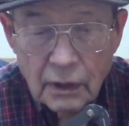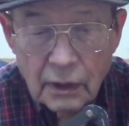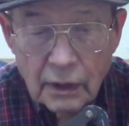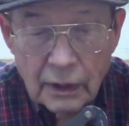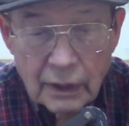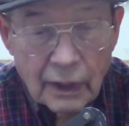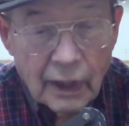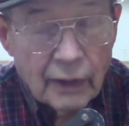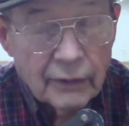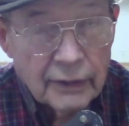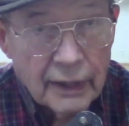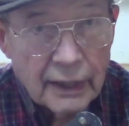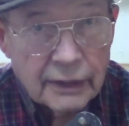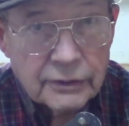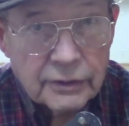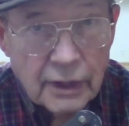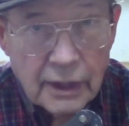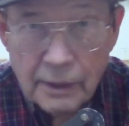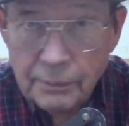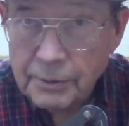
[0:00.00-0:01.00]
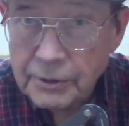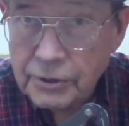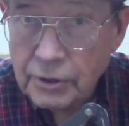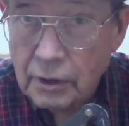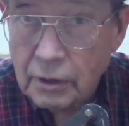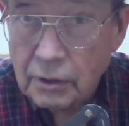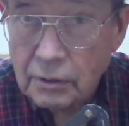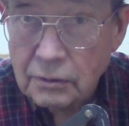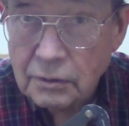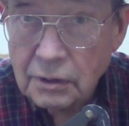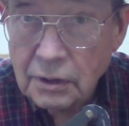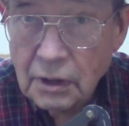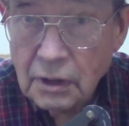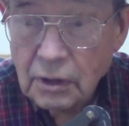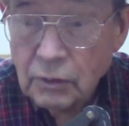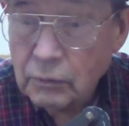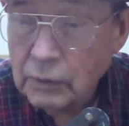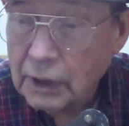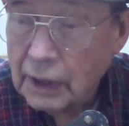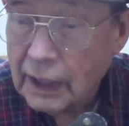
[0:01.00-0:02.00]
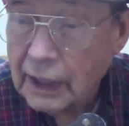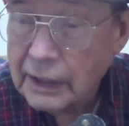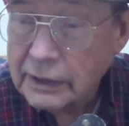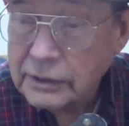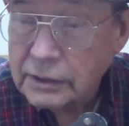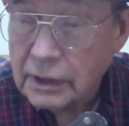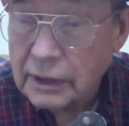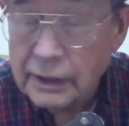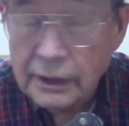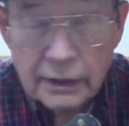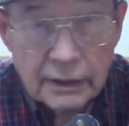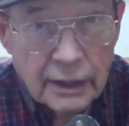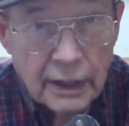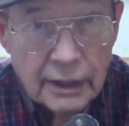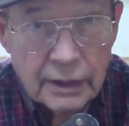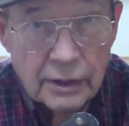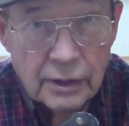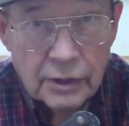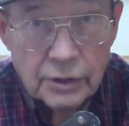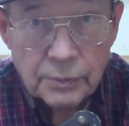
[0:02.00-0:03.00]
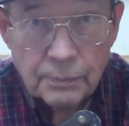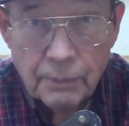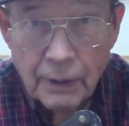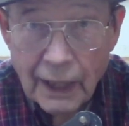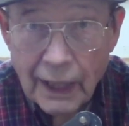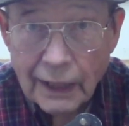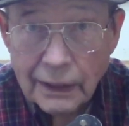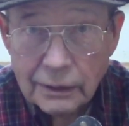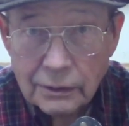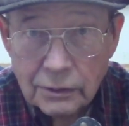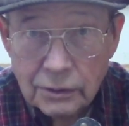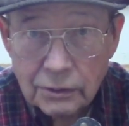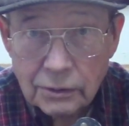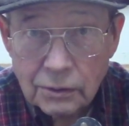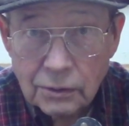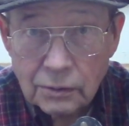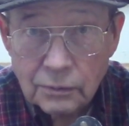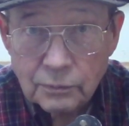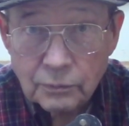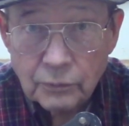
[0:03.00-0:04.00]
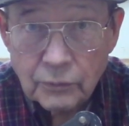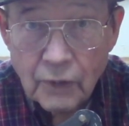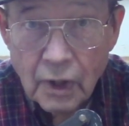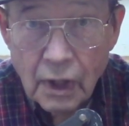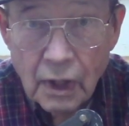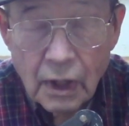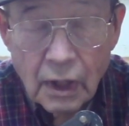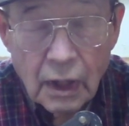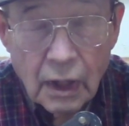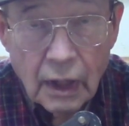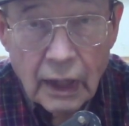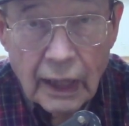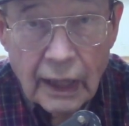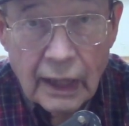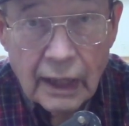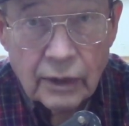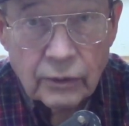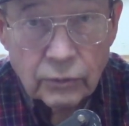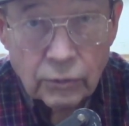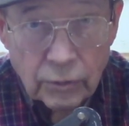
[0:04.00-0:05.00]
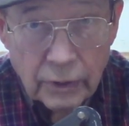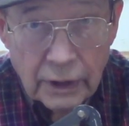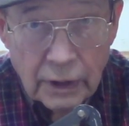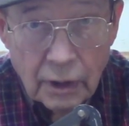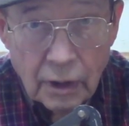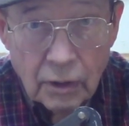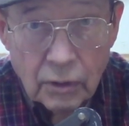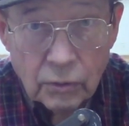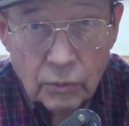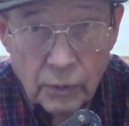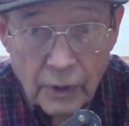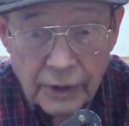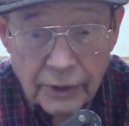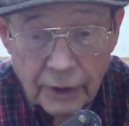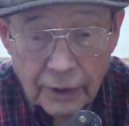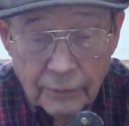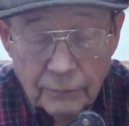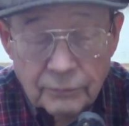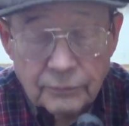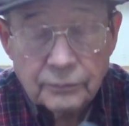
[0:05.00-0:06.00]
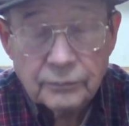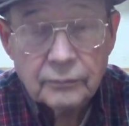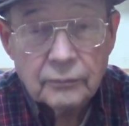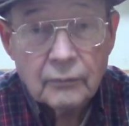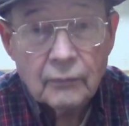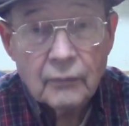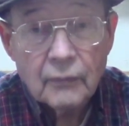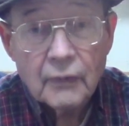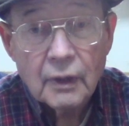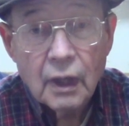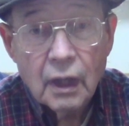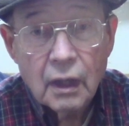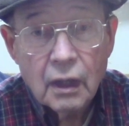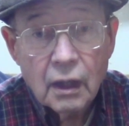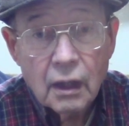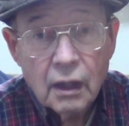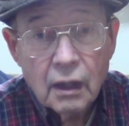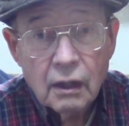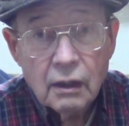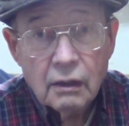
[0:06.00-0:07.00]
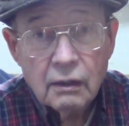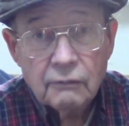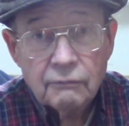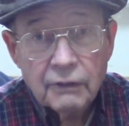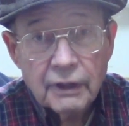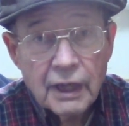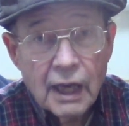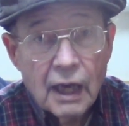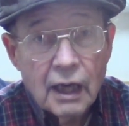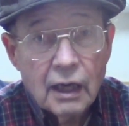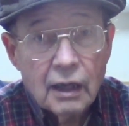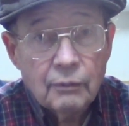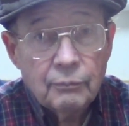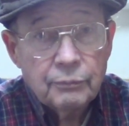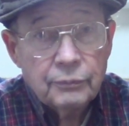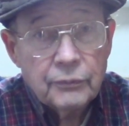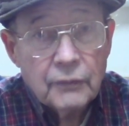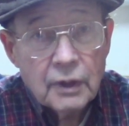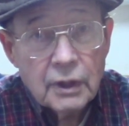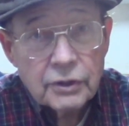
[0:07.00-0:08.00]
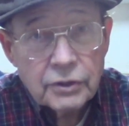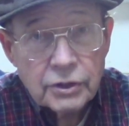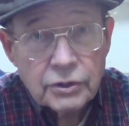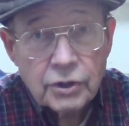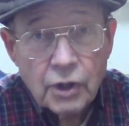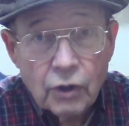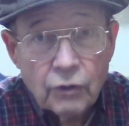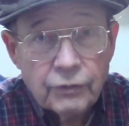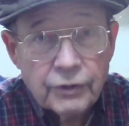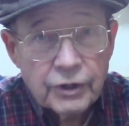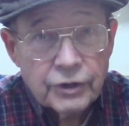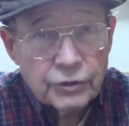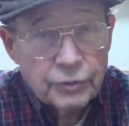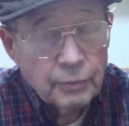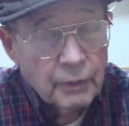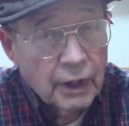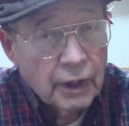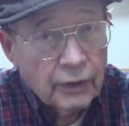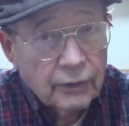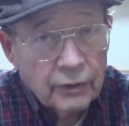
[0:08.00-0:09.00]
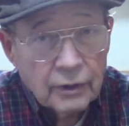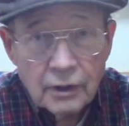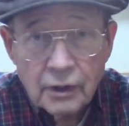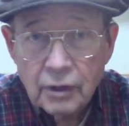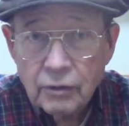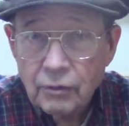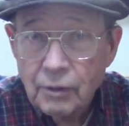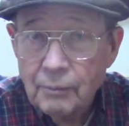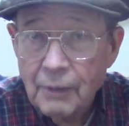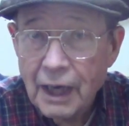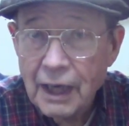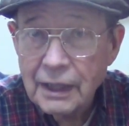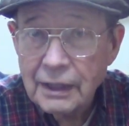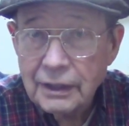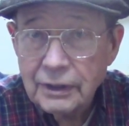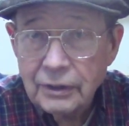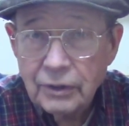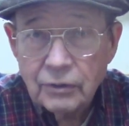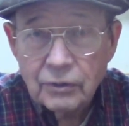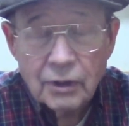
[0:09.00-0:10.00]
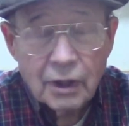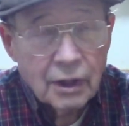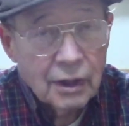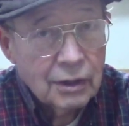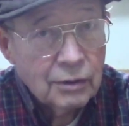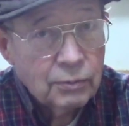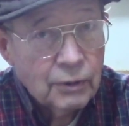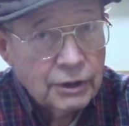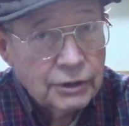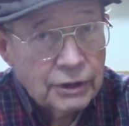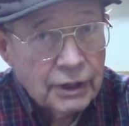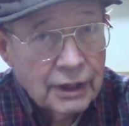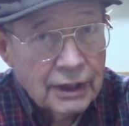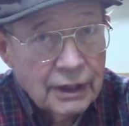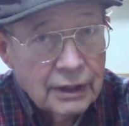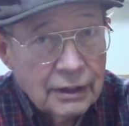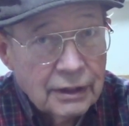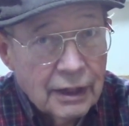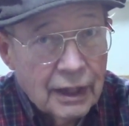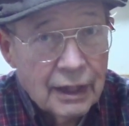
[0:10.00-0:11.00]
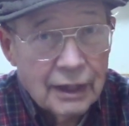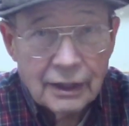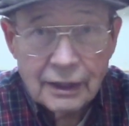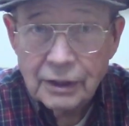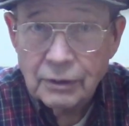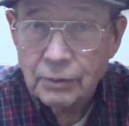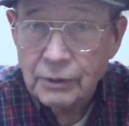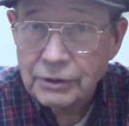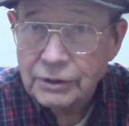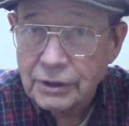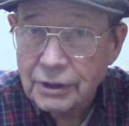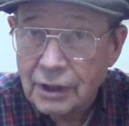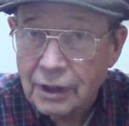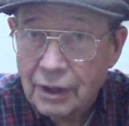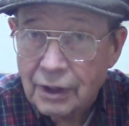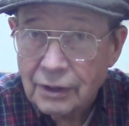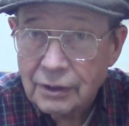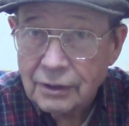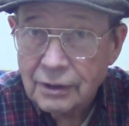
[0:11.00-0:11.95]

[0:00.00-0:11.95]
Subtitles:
In our next episode, we'll actually take this pack tool and reload with it. But now, this is Hovey Smith, reminding you to hunt what you eat and eat what you hunt.